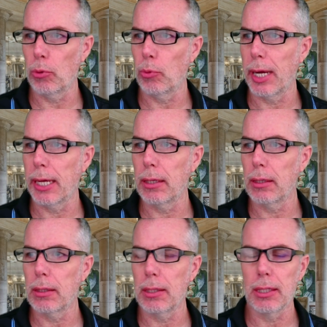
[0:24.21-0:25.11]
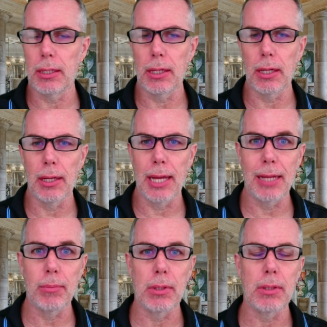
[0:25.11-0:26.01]
Why the
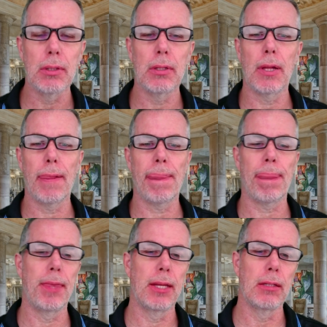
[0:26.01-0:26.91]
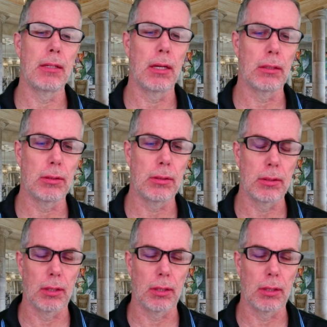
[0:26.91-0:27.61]
alignment did not